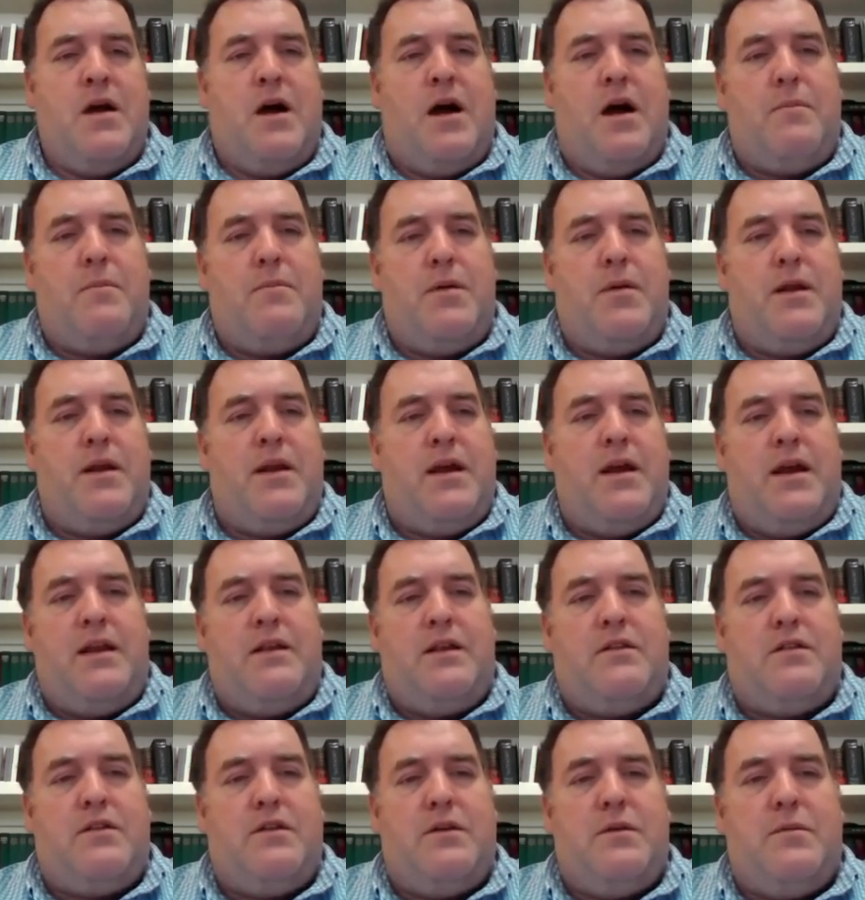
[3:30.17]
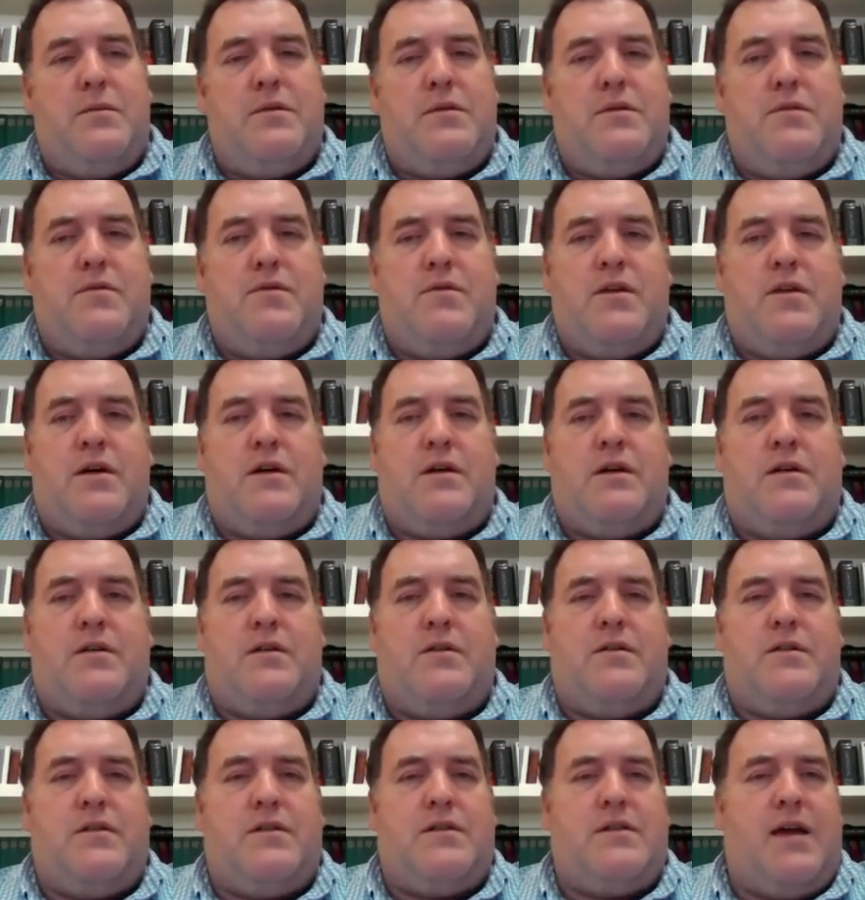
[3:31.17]
But in terms of
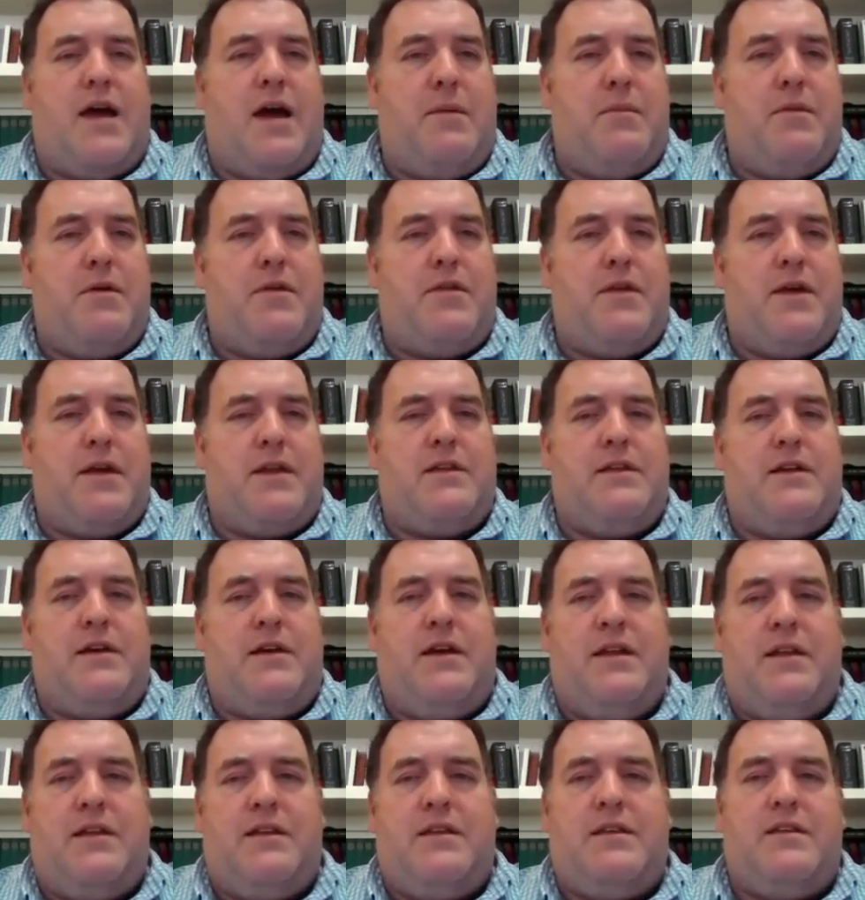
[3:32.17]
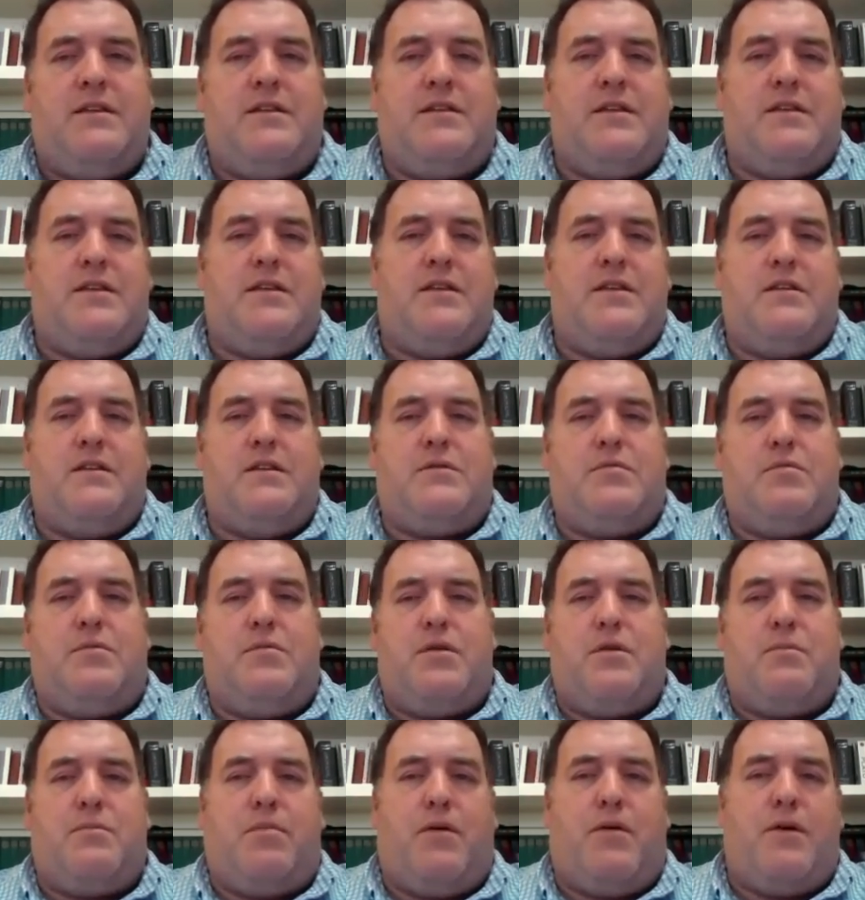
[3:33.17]
the Sabbath thing, look at this. This is
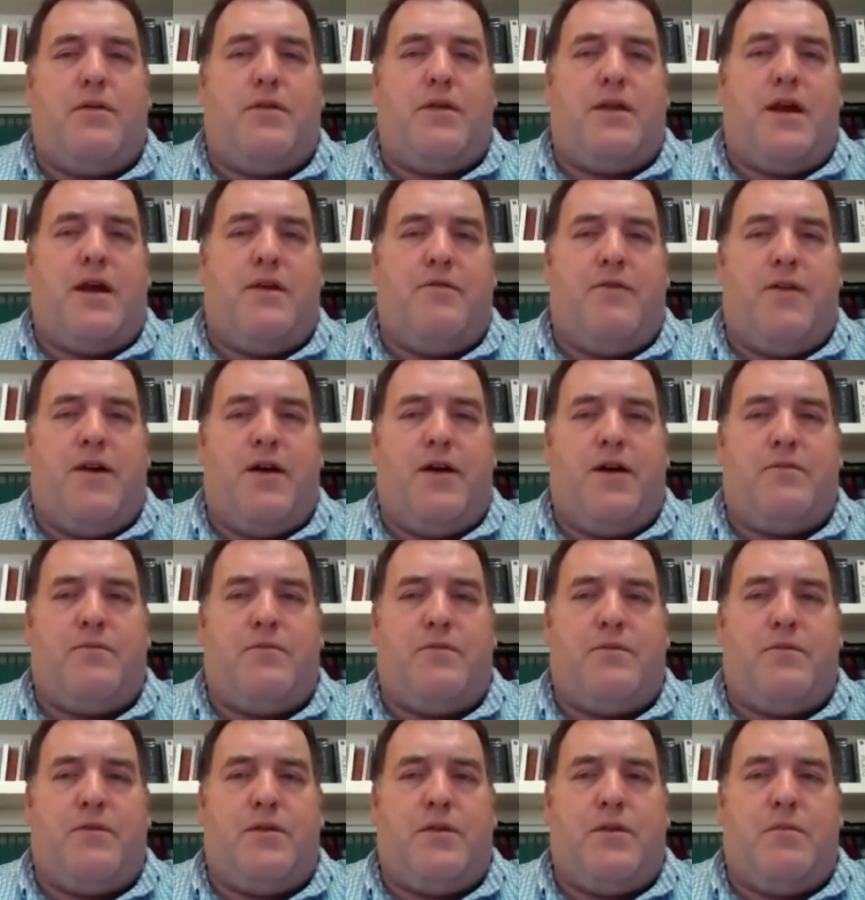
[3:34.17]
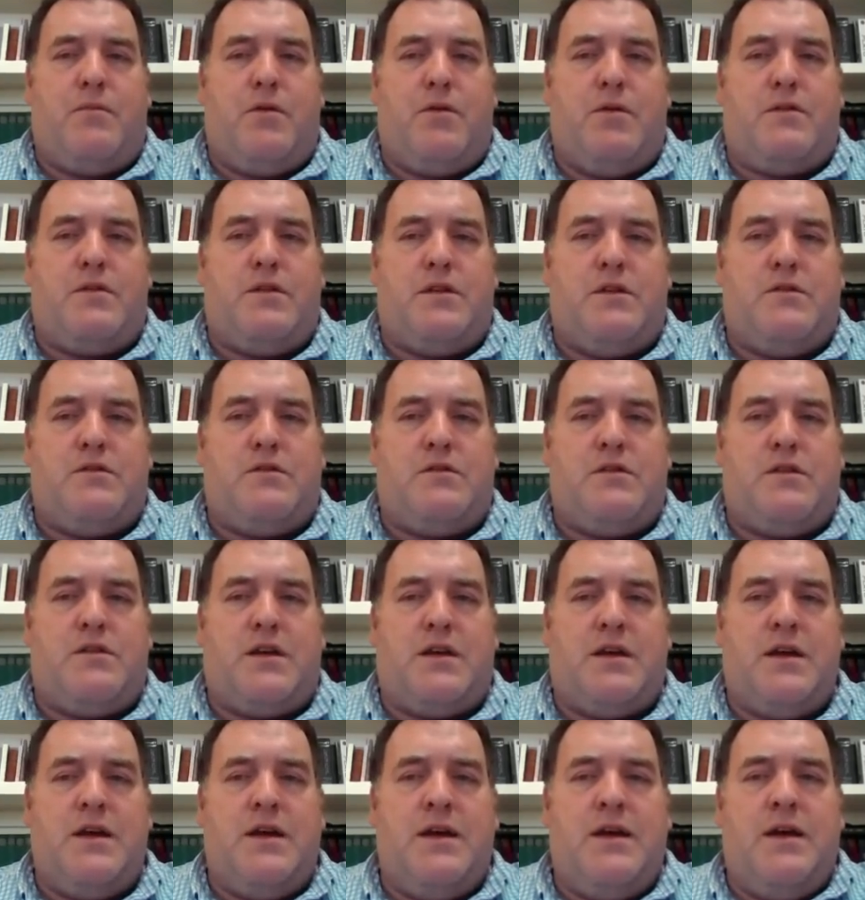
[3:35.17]
what the part that I found the most
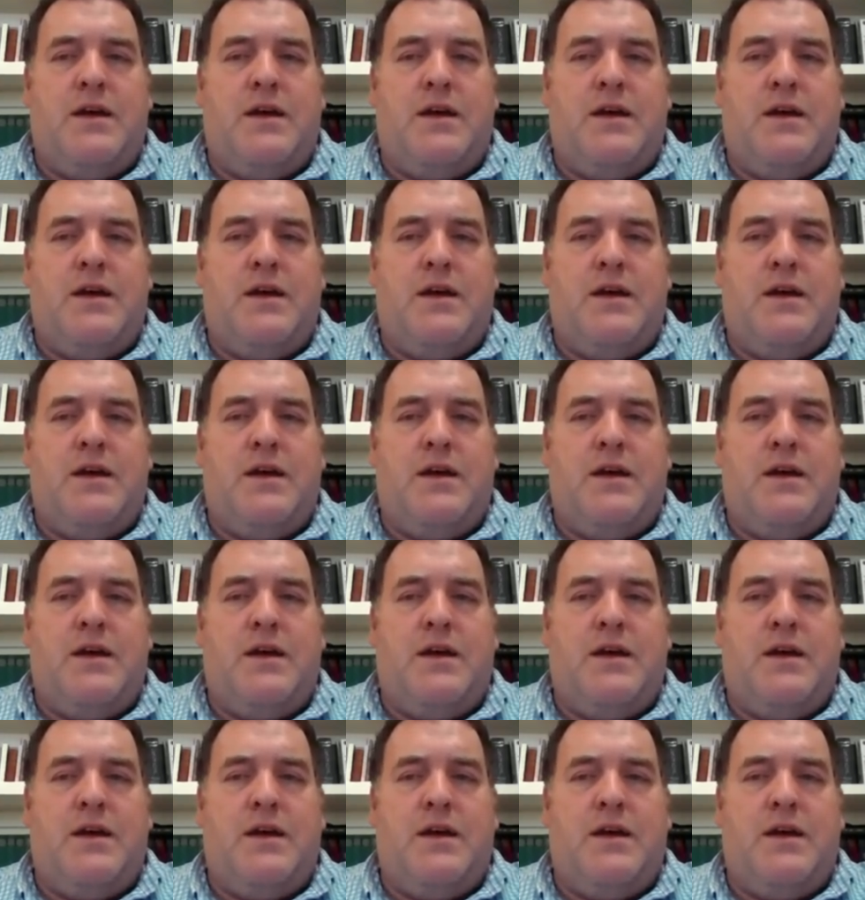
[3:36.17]
interesting.